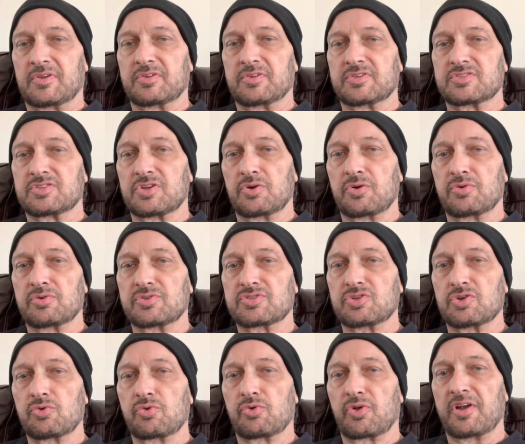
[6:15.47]

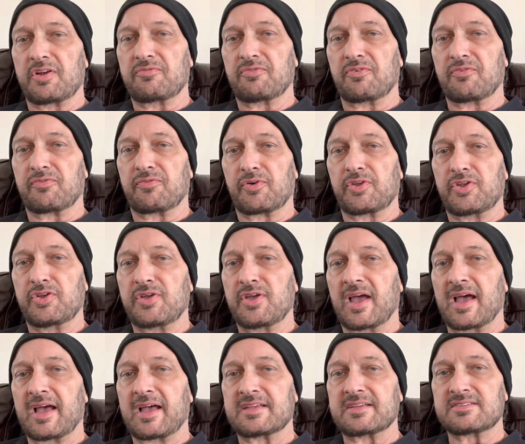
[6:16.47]
So grateful for you
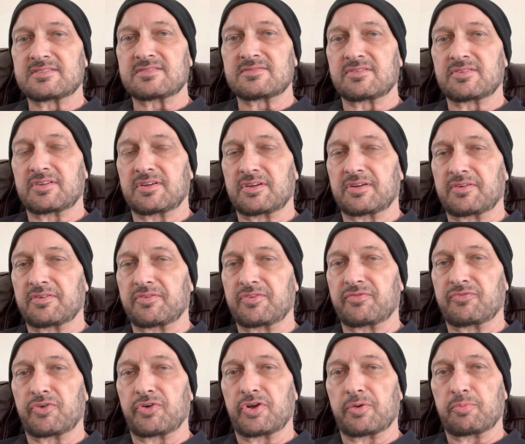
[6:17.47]
guys,
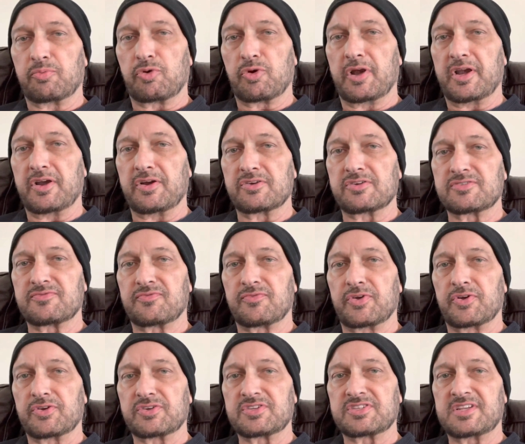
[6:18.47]
for your prayers, for
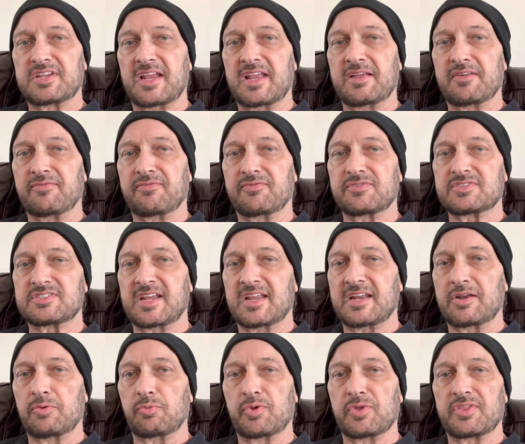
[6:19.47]
your
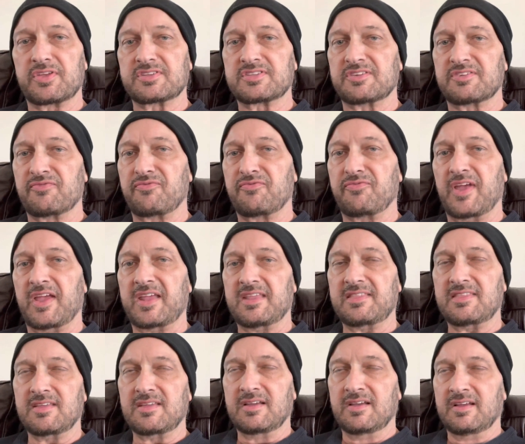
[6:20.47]
standing with us in
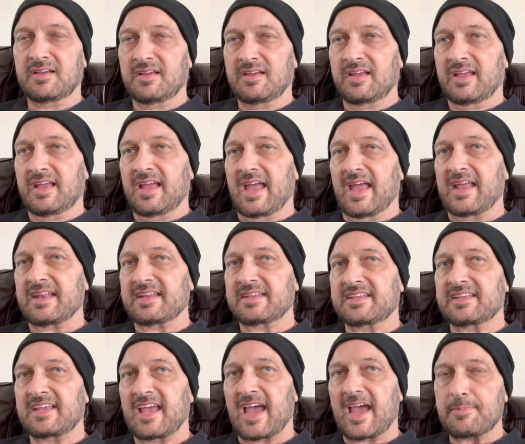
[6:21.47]
faith and
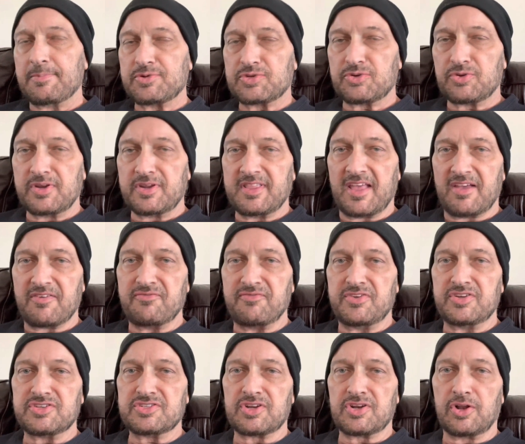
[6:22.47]
capturing that
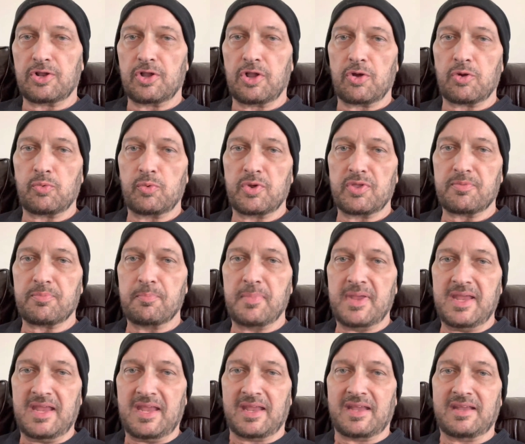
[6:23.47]
vision along with
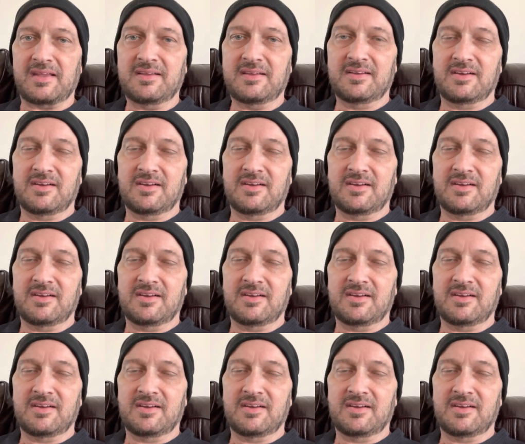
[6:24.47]
me